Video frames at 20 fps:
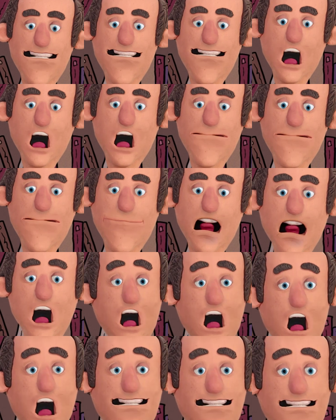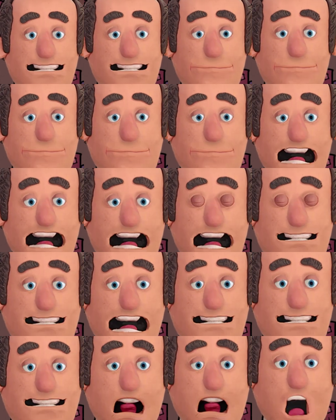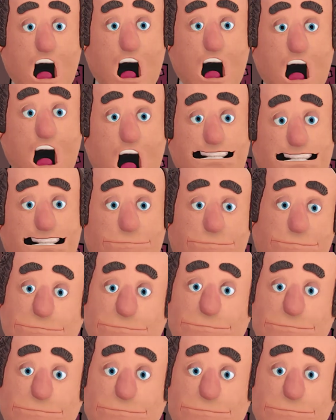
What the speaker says: complex has a cause.